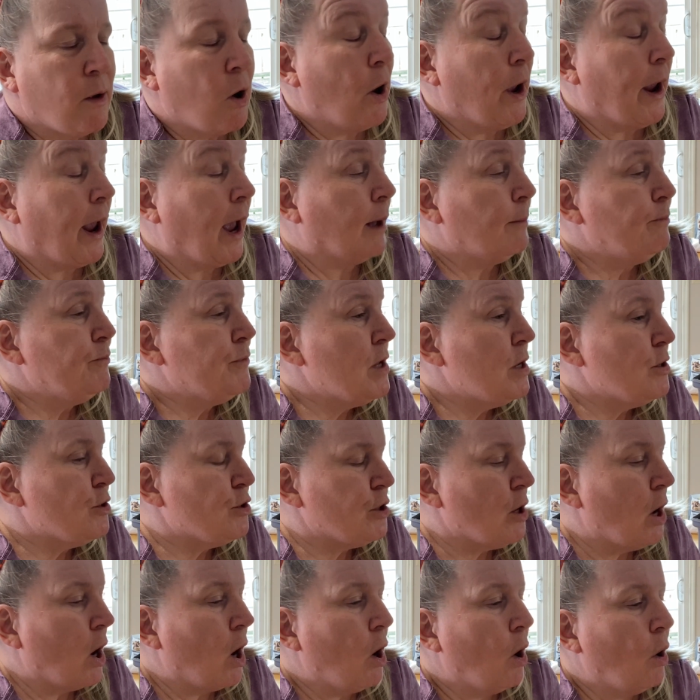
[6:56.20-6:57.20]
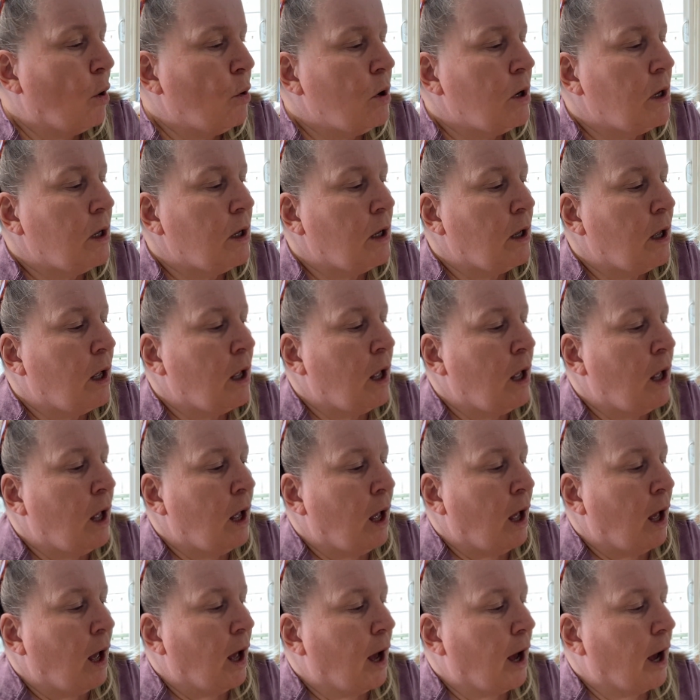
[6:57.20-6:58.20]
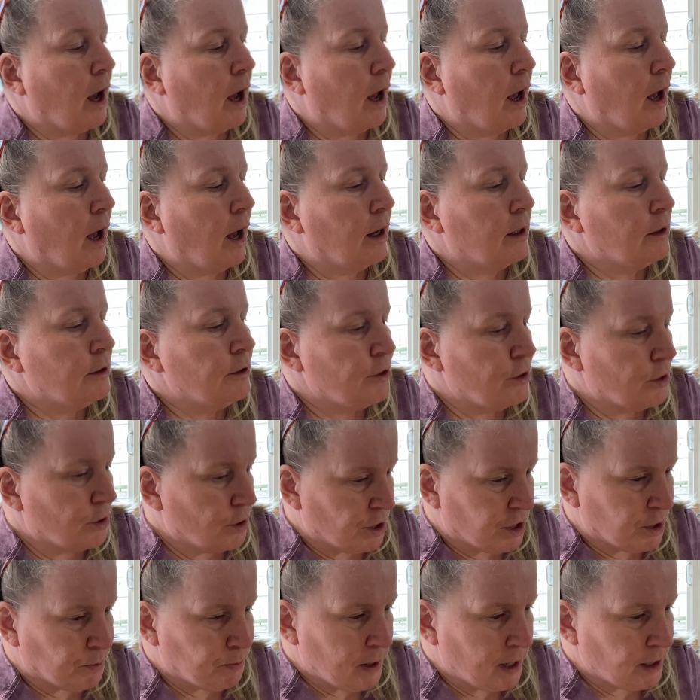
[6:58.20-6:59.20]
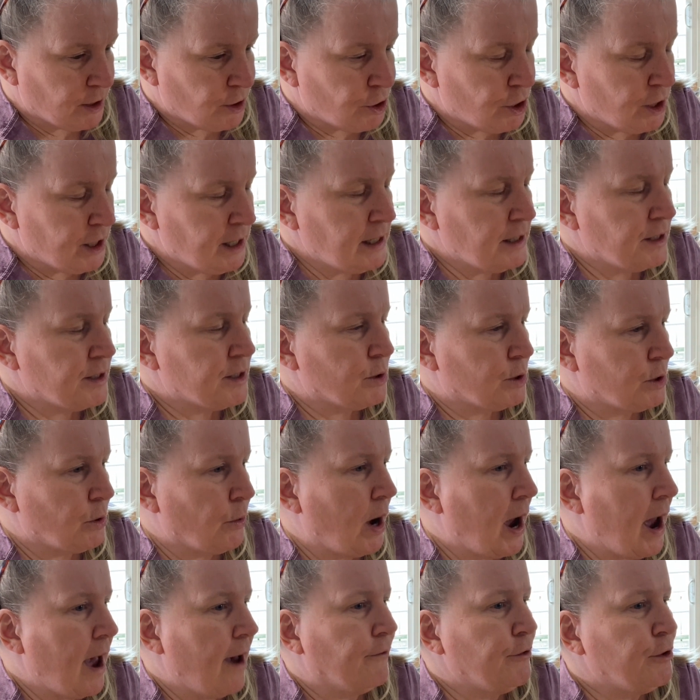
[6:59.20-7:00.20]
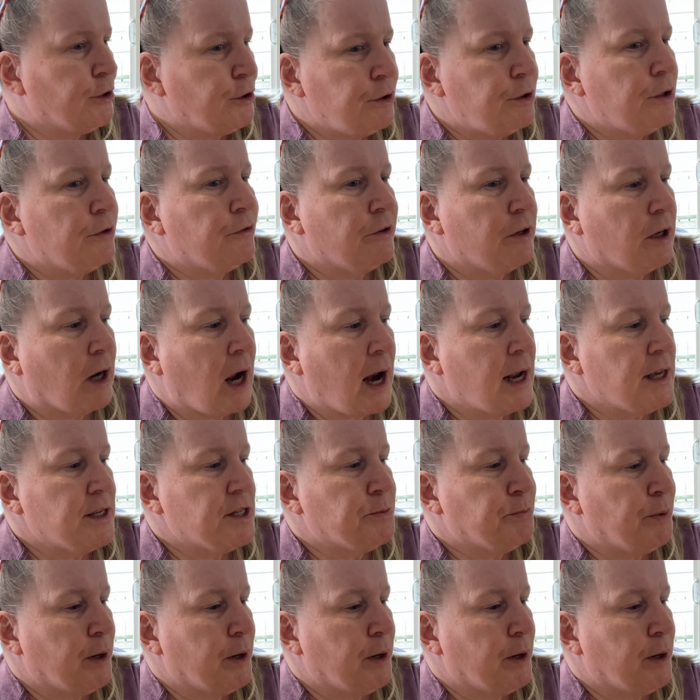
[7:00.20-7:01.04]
Oh, yeah. So, spreadsheets. So, I have two different kinds of